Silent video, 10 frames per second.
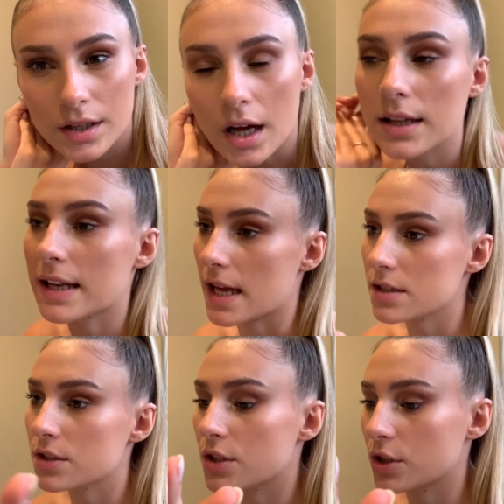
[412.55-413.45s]

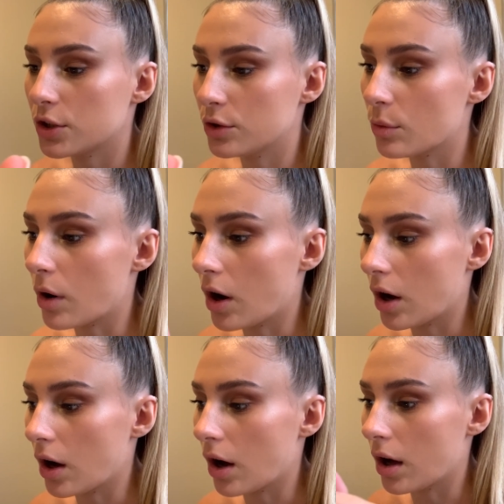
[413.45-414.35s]
unless you
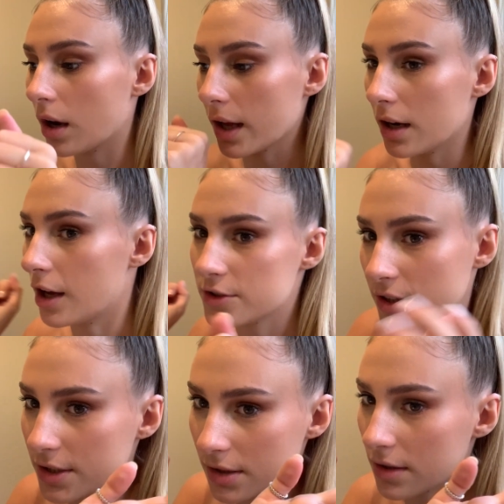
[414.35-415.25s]
are like
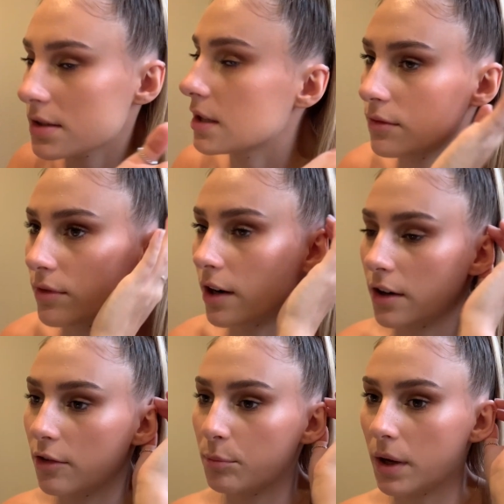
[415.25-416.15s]
allergic to nuts, then fair
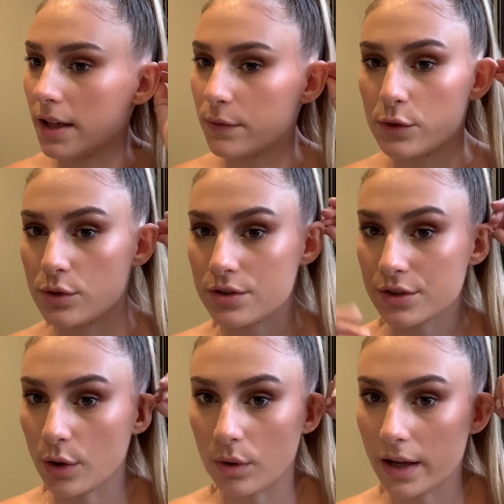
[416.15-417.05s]
enough, but if you just
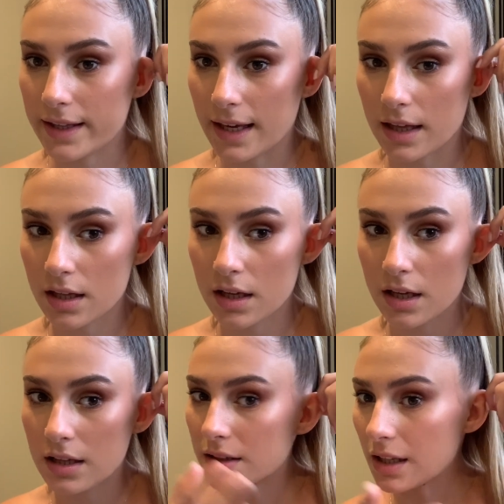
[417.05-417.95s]
don't like it,
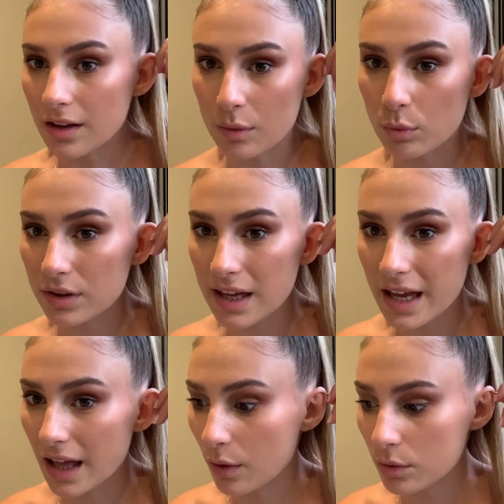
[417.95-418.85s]
then like what the
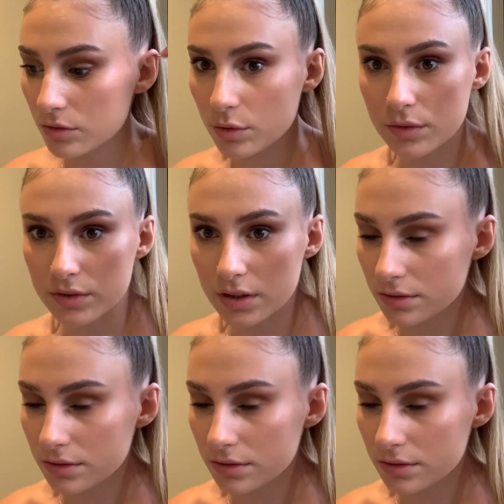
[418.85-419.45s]
hell is wrong with you?